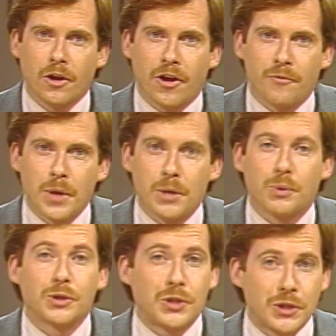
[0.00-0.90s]
There have
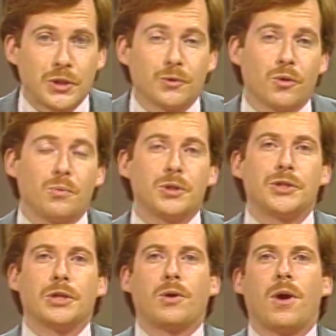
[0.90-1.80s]
been persistent
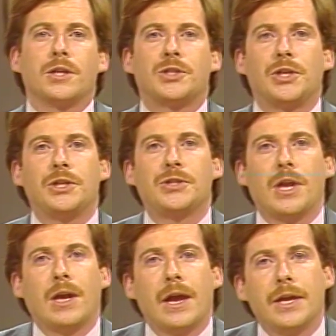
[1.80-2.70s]
rumors in the Quad Cities
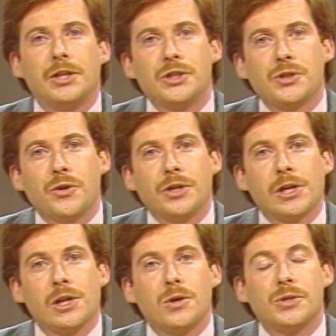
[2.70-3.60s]
that IH is going
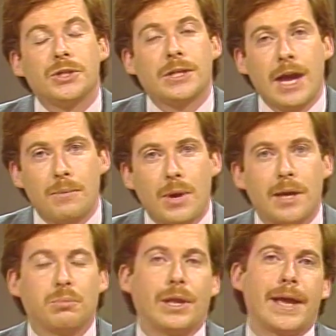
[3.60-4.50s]
to close its
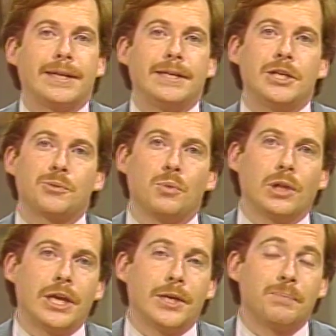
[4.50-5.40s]
combine plant in East
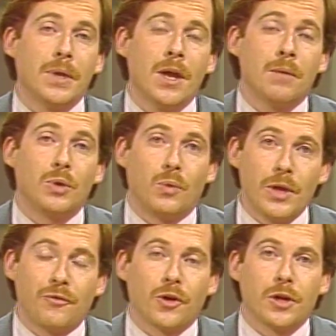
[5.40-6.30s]
Moline, but
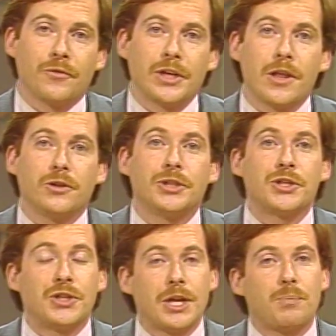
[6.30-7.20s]
we've heard of another
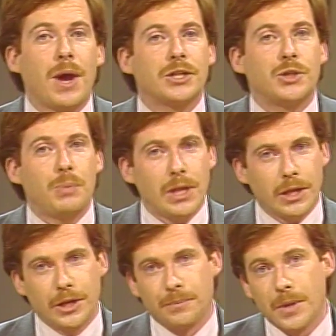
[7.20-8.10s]
distinct
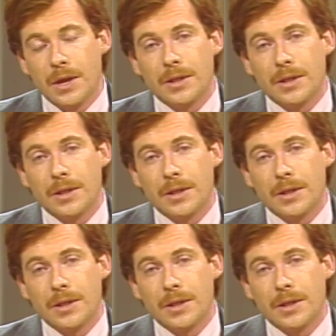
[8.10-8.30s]
possibility.